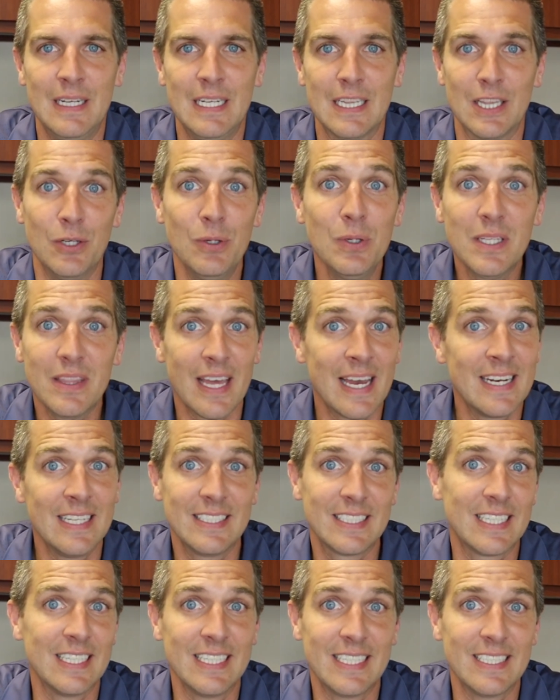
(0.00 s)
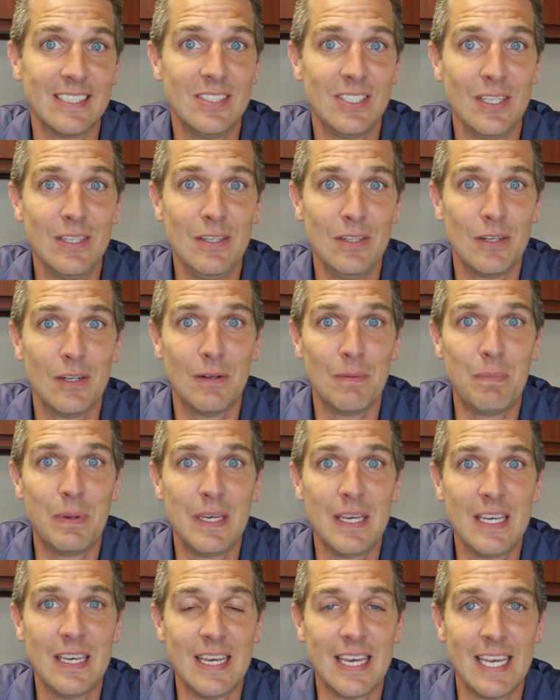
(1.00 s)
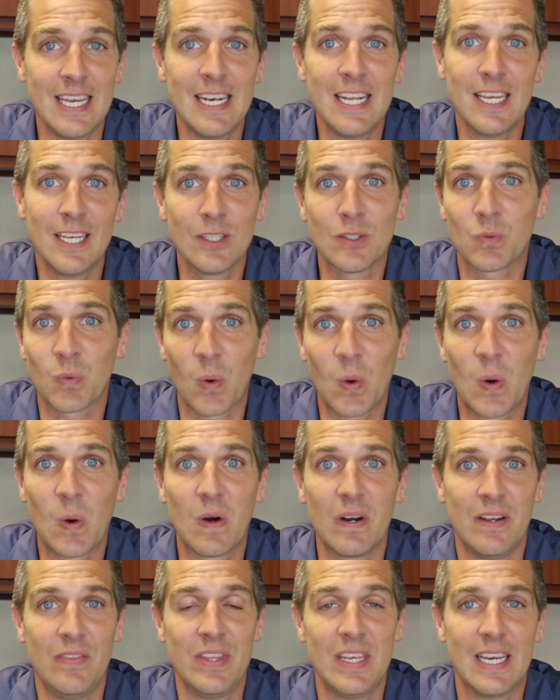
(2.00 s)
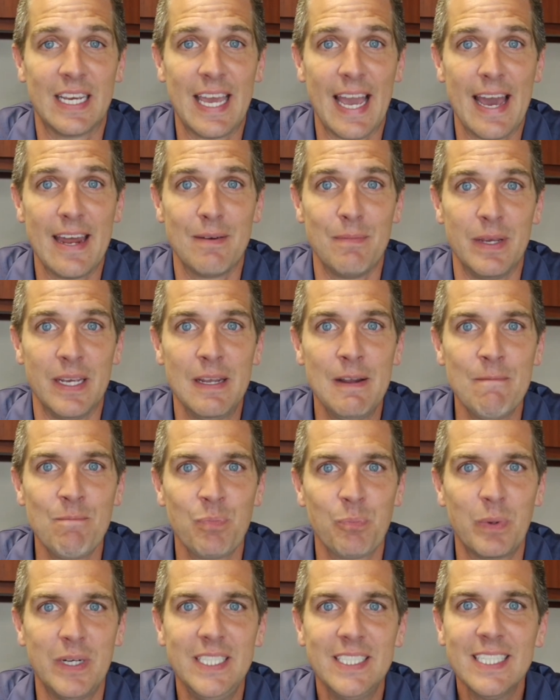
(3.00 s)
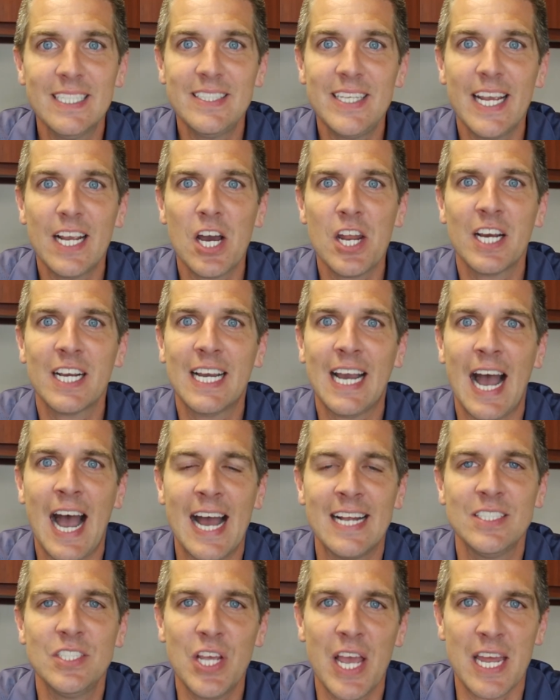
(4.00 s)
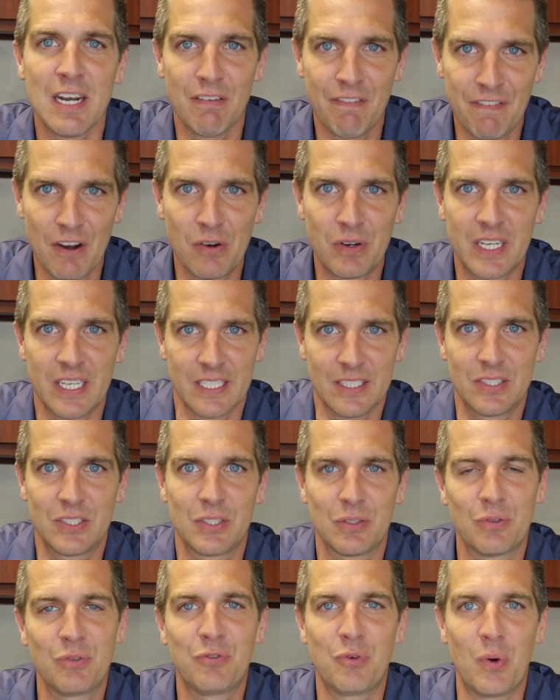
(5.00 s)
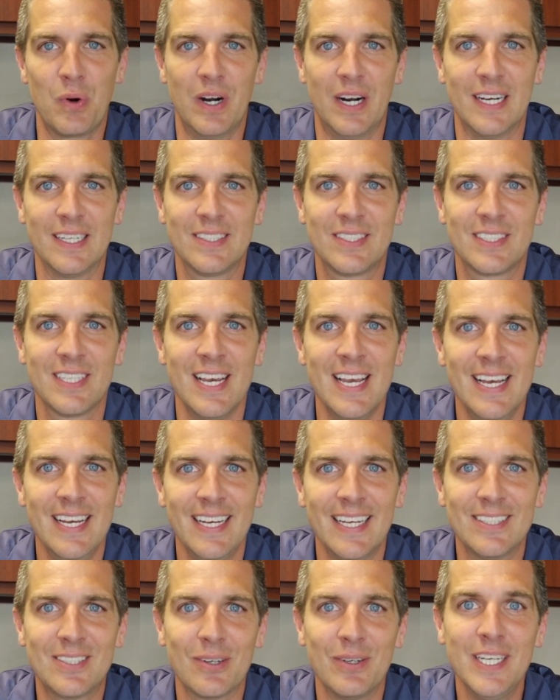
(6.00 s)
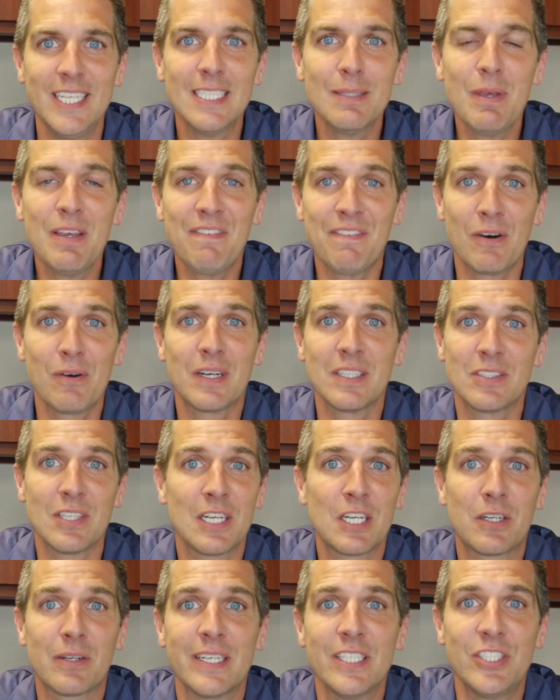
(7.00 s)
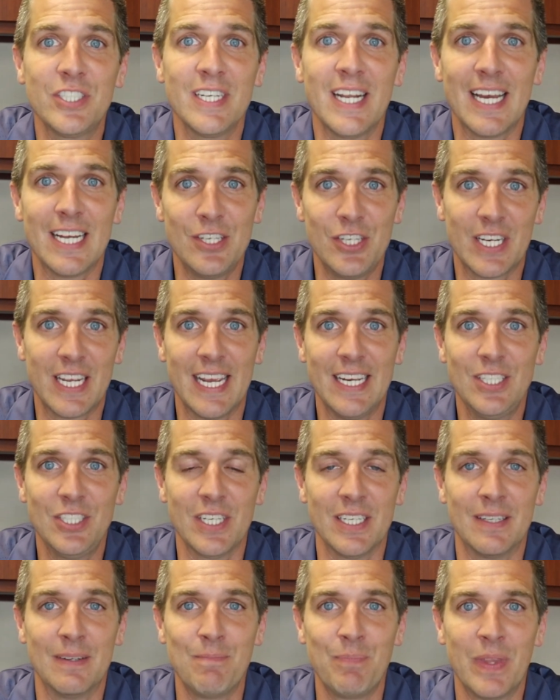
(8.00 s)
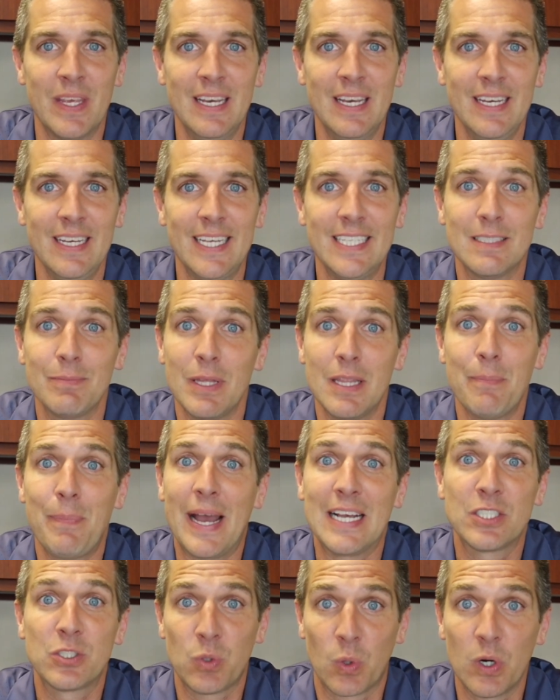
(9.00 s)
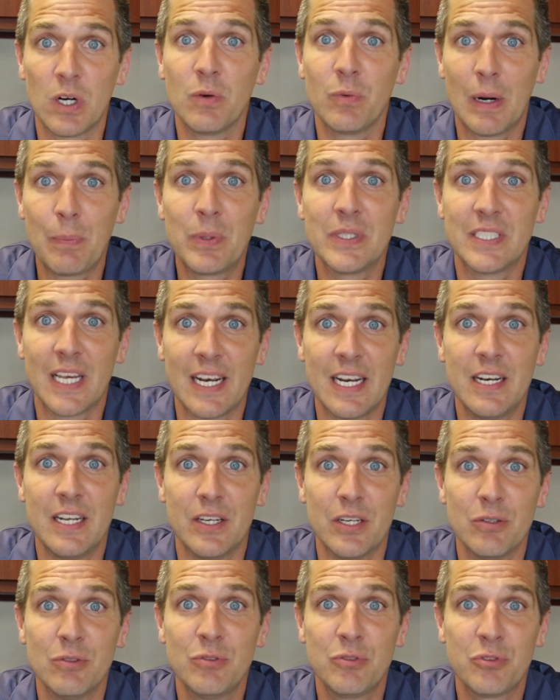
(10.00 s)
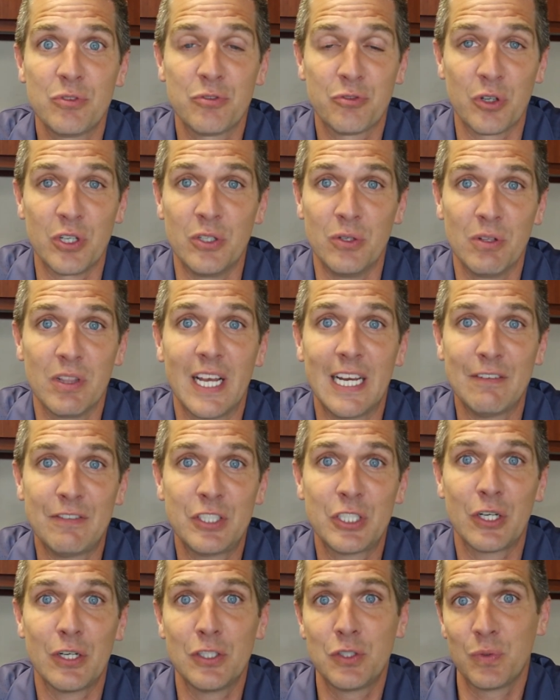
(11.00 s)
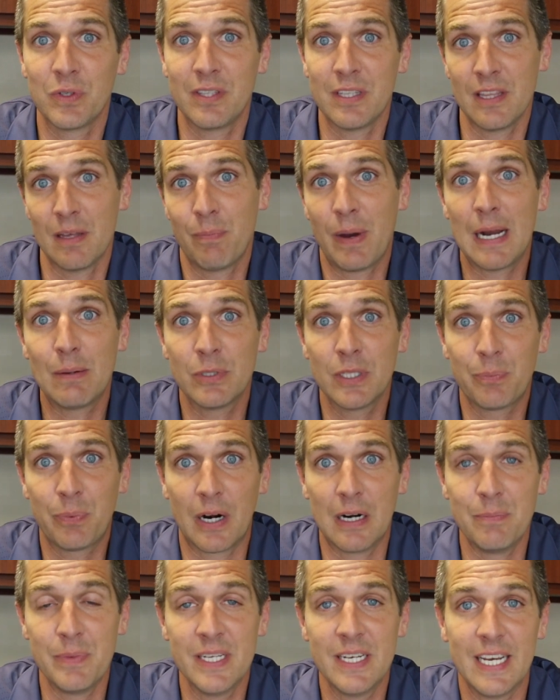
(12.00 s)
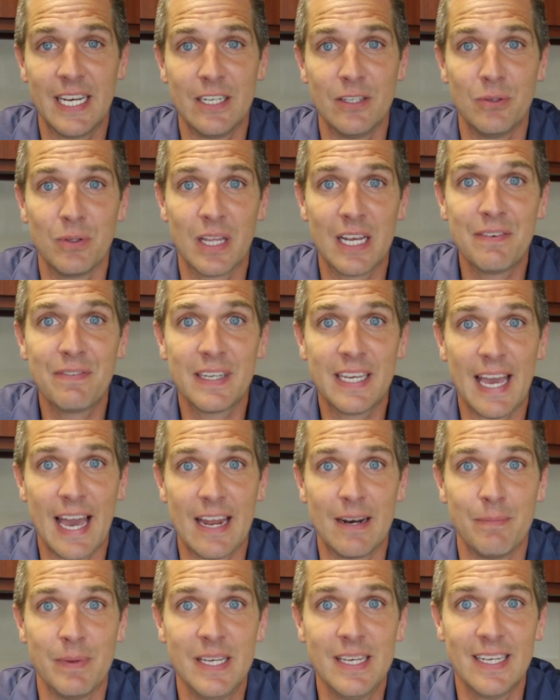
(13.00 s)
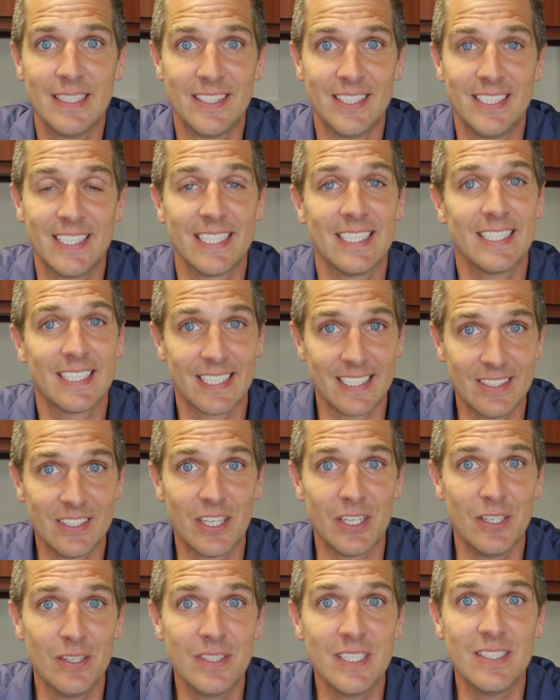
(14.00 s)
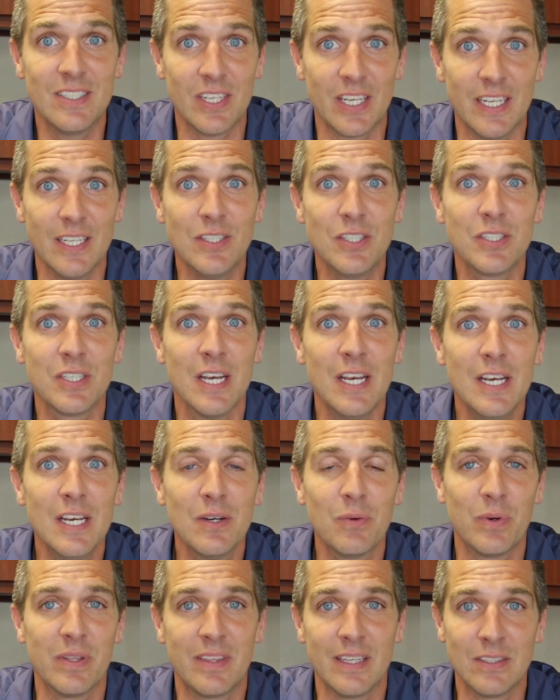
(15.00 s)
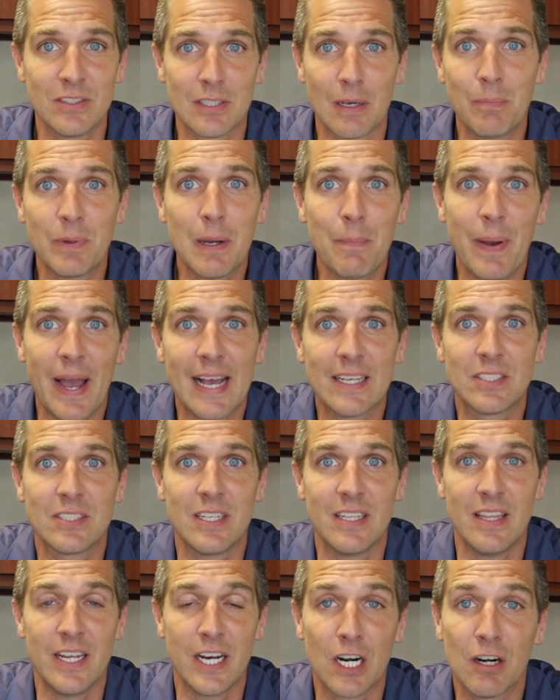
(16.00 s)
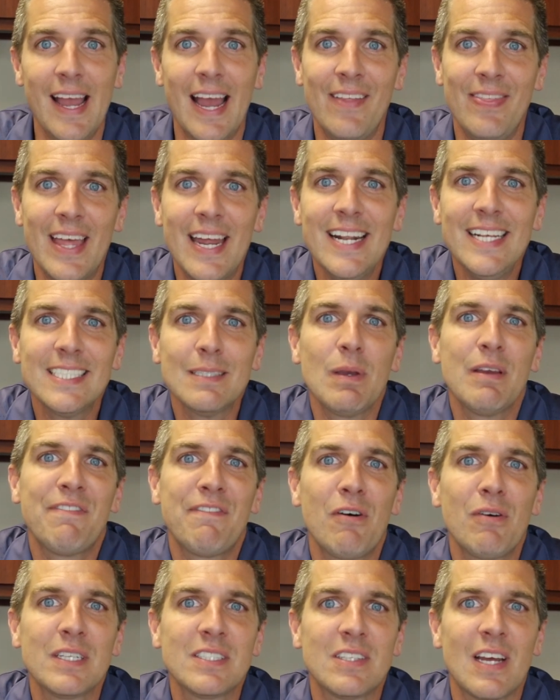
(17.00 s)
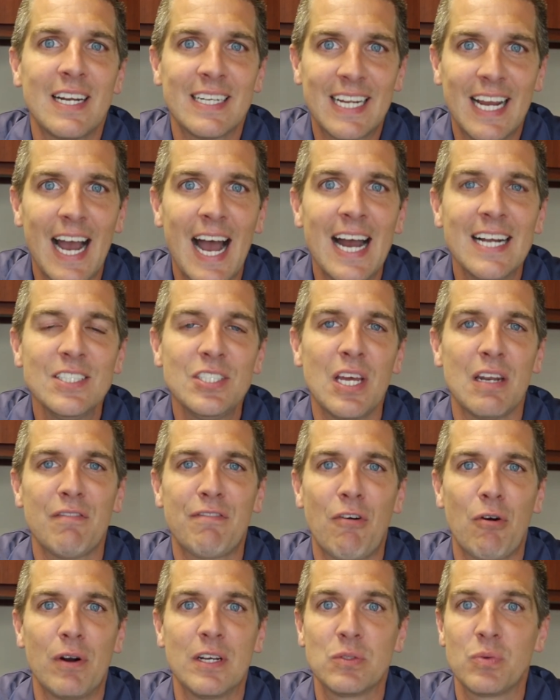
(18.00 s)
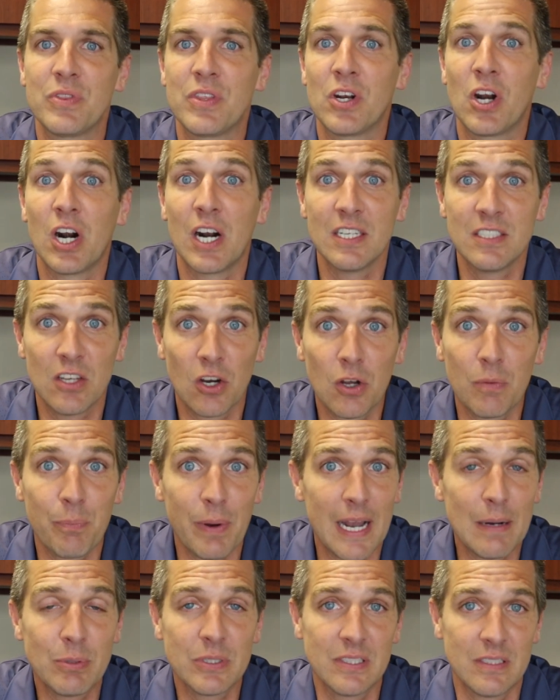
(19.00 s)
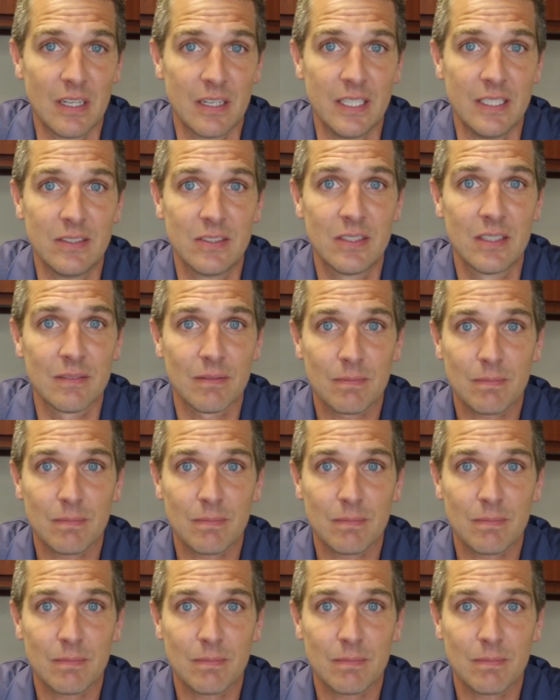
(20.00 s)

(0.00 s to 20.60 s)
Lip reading: Luke then is going to continue to be in his role in the academy, but he's going to take on a content focus for us. And so he's going to be focused on Christian education. He's going to be the pastoral representative for New Life Church within the Bible department at New Life Academy, as he's going to continue to teach within some capacity there. And then he's going to be focused on content for us within our adult Bible studies.